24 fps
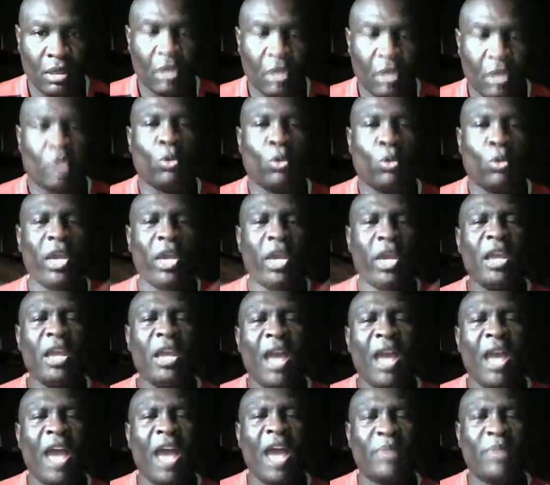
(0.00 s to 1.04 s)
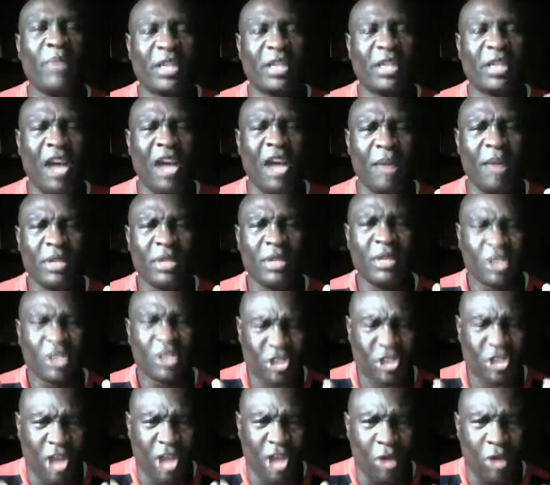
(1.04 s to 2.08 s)
We have become
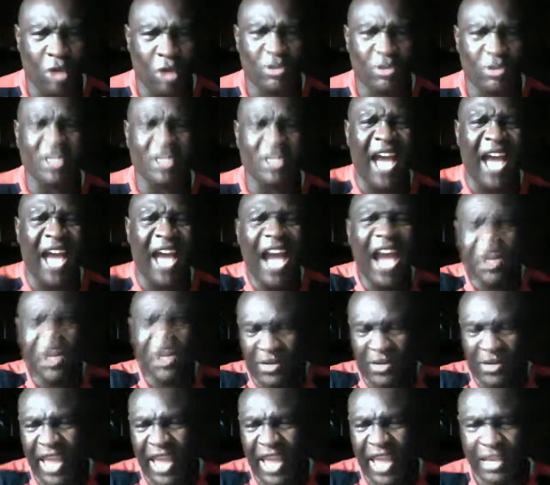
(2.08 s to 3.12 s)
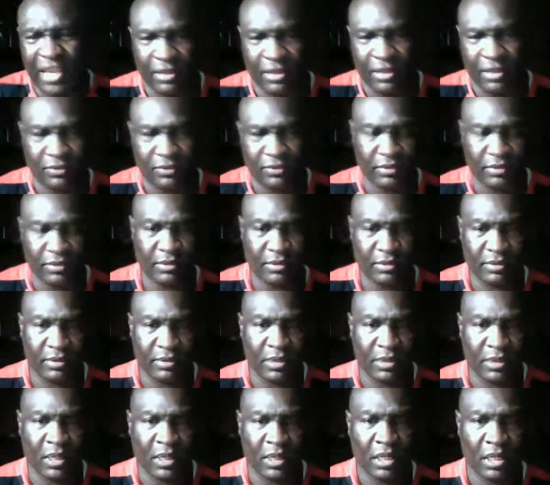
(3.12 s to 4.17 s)
so non creative
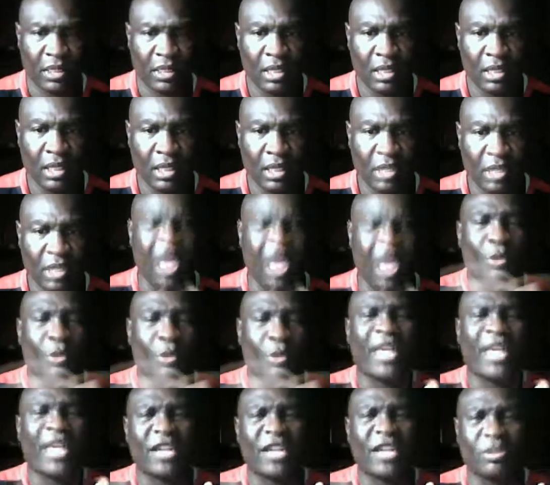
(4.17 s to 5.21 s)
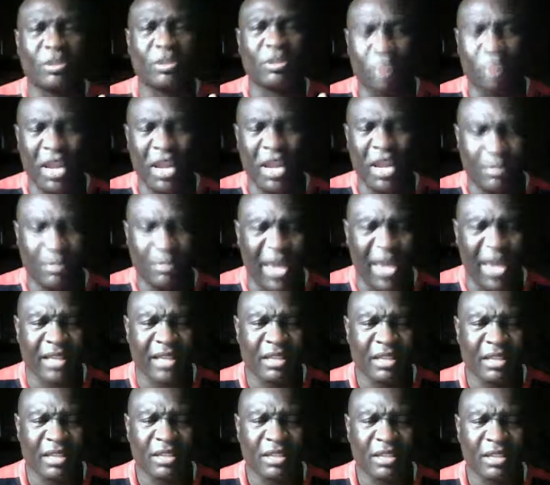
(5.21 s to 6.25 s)
that we got to bring back
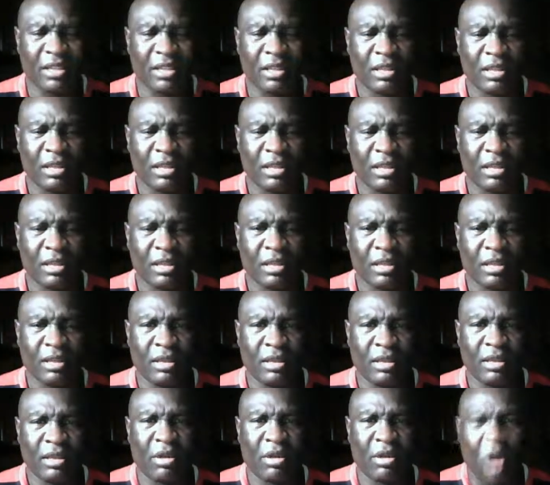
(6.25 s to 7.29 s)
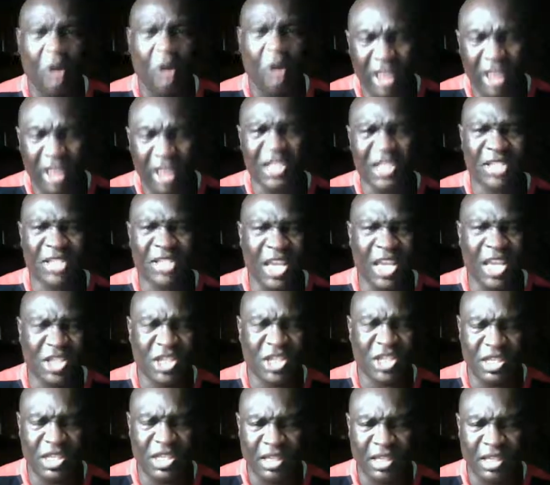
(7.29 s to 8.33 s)

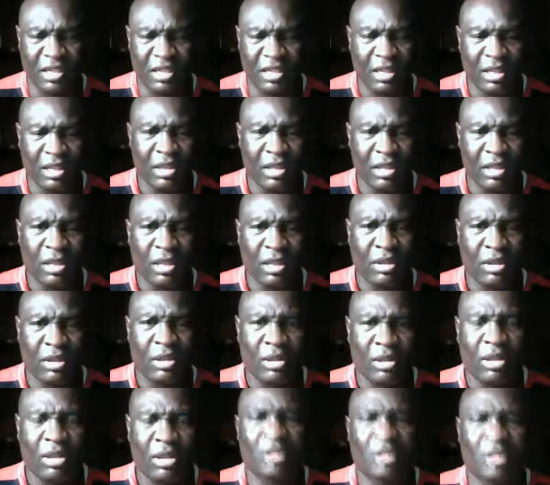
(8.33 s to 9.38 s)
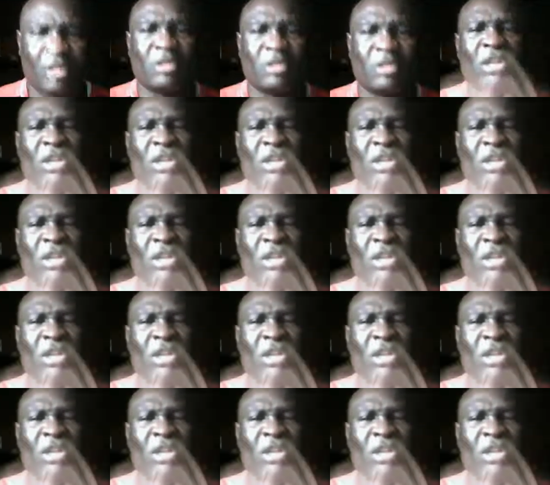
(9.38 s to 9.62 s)
organizations and the